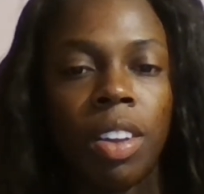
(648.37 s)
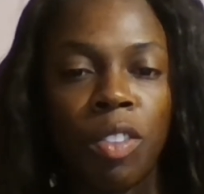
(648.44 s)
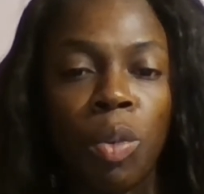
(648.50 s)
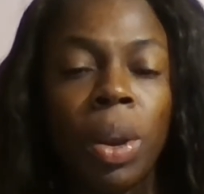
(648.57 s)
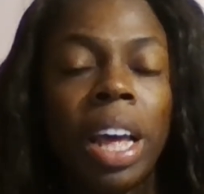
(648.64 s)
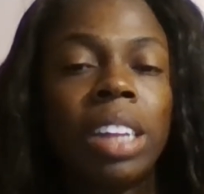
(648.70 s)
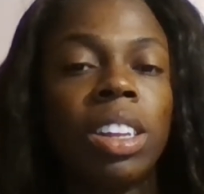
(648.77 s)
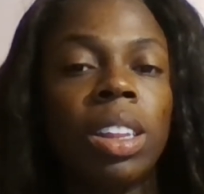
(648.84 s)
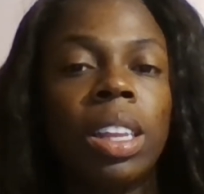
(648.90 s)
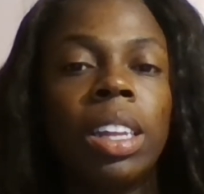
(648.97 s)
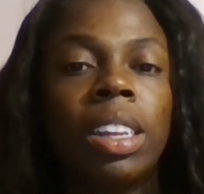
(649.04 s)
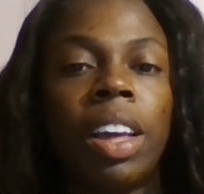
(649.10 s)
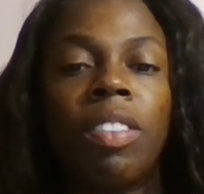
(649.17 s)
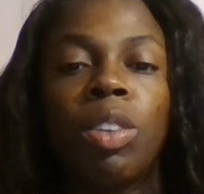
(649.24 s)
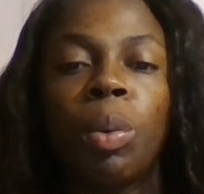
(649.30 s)
Everyone has their
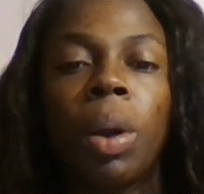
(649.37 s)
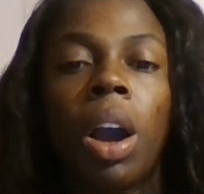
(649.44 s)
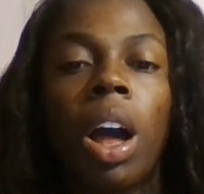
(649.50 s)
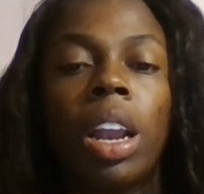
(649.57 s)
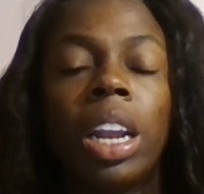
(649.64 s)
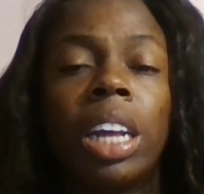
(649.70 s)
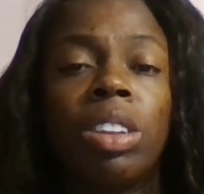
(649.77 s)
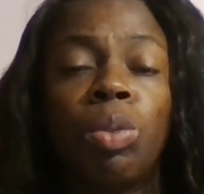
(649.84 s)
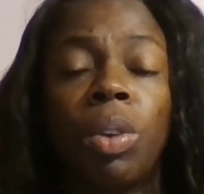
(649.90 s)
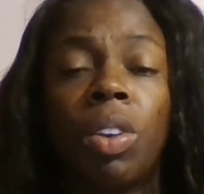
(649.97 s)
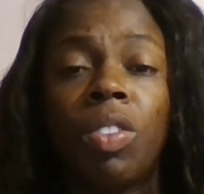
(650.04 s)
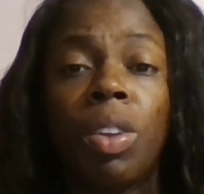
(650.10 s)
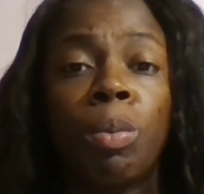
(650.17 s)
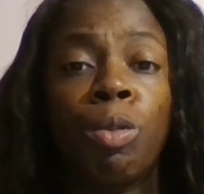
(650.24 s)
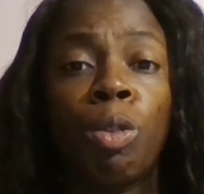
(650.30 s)
things they have to work on, and that's one
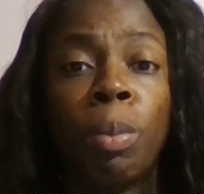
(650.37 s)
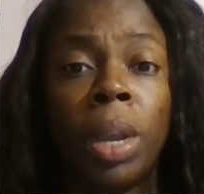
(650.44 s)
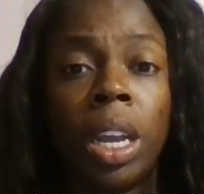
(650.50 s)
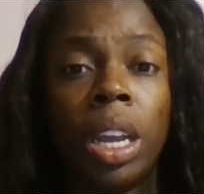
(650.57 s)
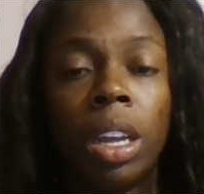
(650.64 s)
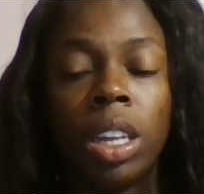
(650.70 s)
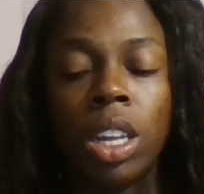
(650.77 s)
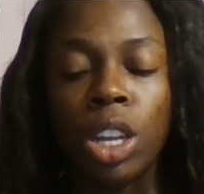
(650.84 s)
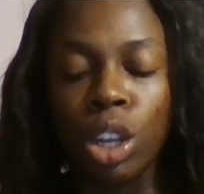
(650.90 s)
of them for me.